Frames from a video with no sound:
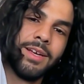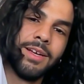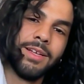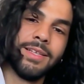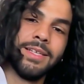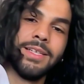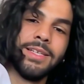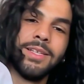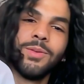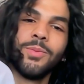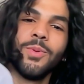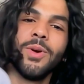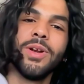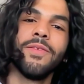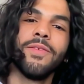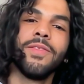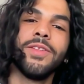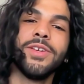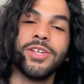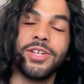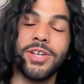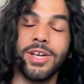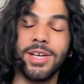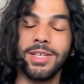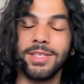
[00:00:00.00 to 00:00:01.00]
This is one of
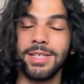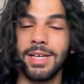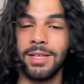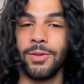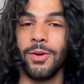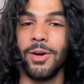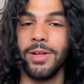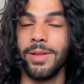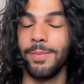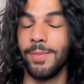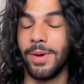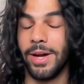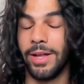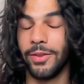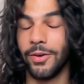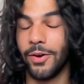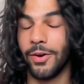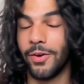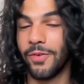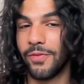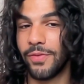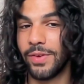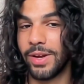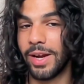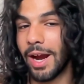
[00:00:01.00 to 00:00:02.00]
the shirts I told him I
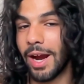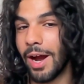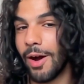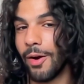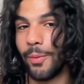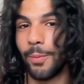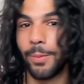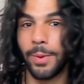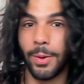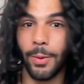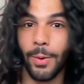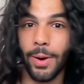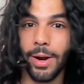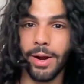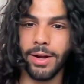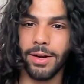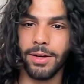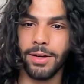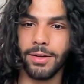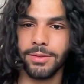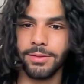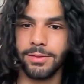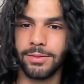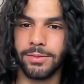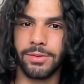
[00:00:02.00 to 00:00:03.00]
don't think I would be
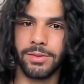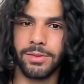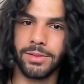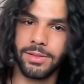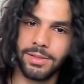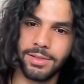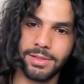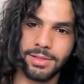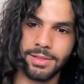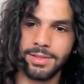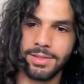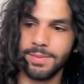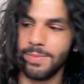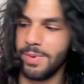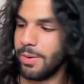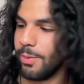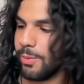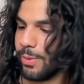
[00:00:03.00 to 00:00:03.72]
wearing because it's a bit